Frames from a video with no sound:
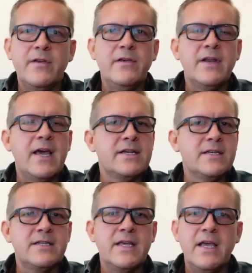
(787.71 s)
you can
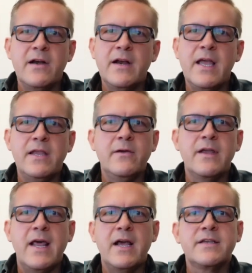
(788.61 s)
access the internet, you
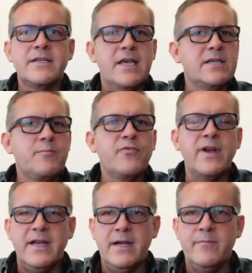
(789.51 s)
can access
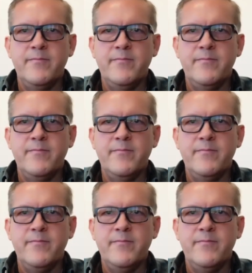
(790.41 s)
printing.